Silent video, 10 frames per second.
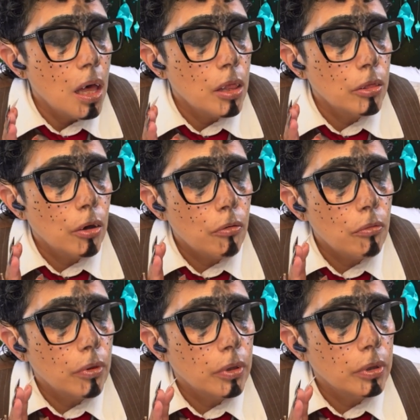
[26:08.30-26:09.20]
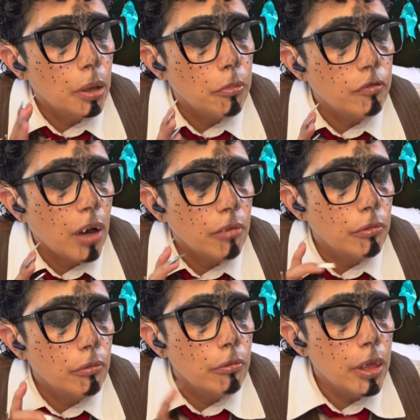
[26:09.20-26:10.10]
The number 5,
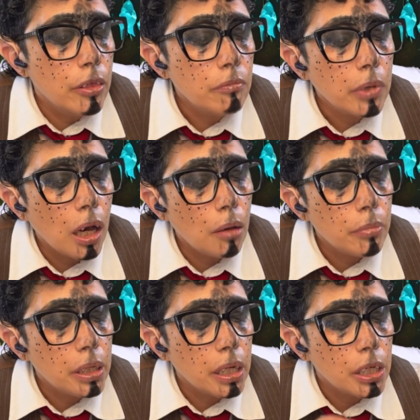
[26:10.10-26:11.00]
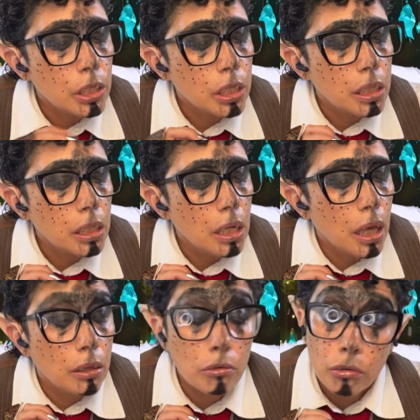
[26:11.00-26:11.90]
rhythm combination
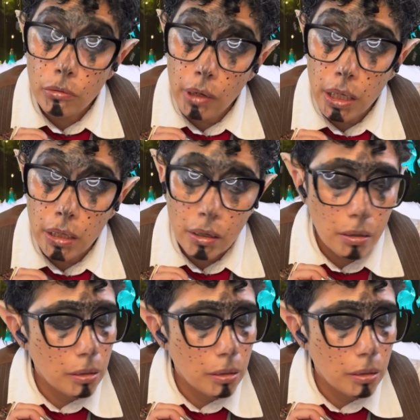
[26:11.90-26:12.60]
and swing.